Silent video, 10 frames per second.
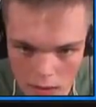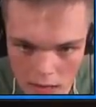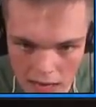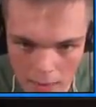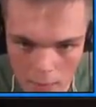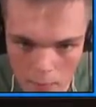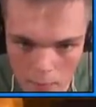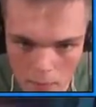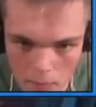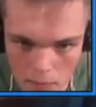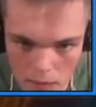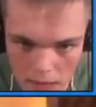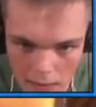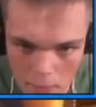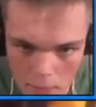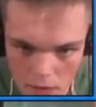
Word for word: Climb. Climb.